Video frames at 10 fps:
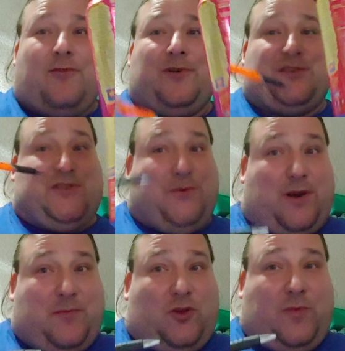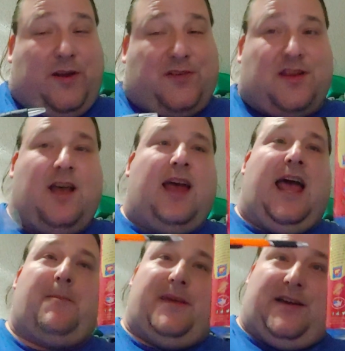which is 200 millimeters.
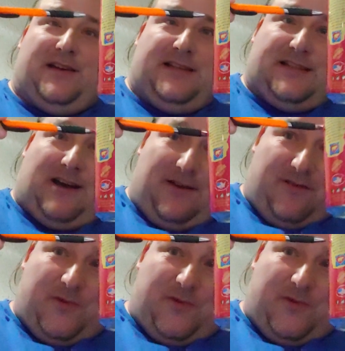And because it's 100